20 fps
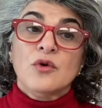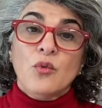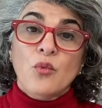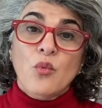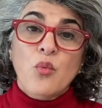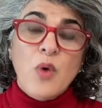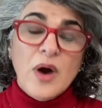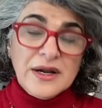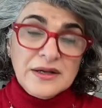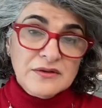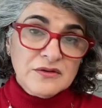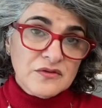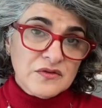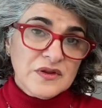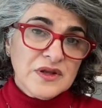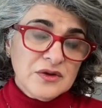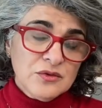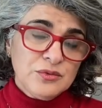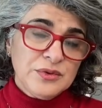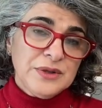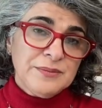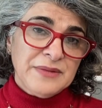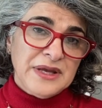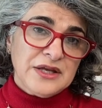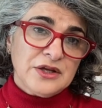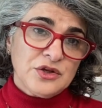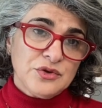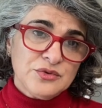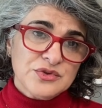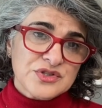One thing we
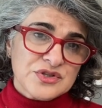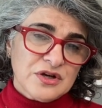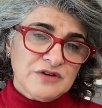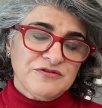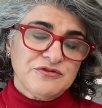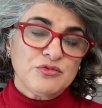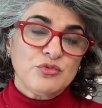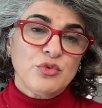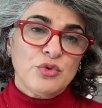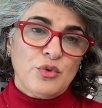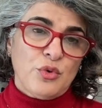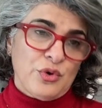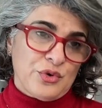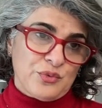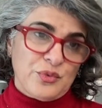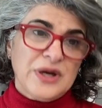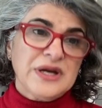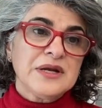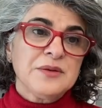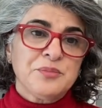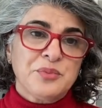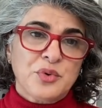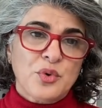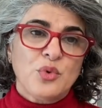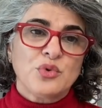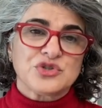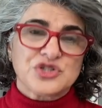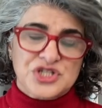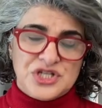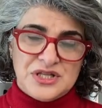make use of, or one
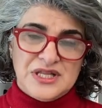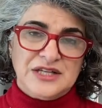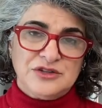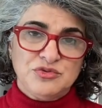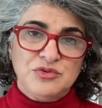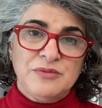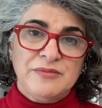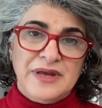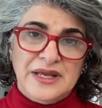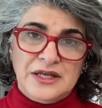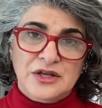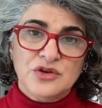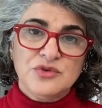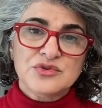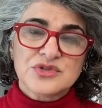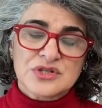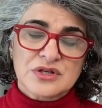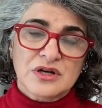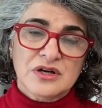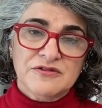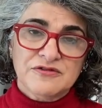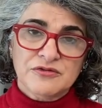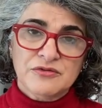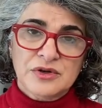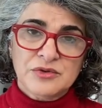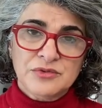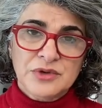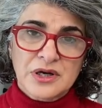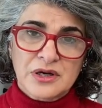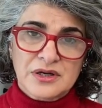approach that we make use of
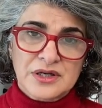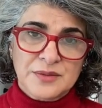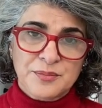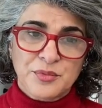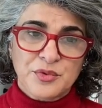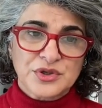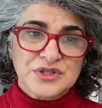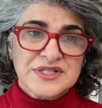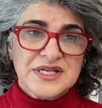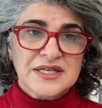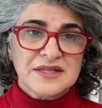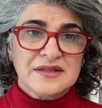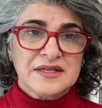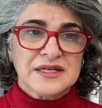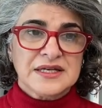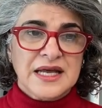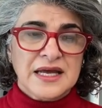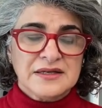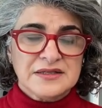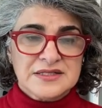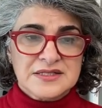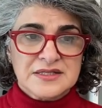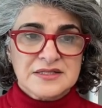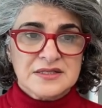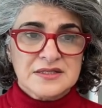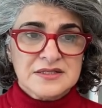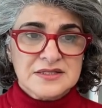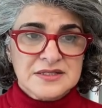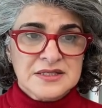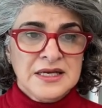when we are reporting the
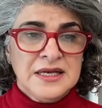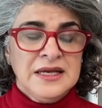analysis,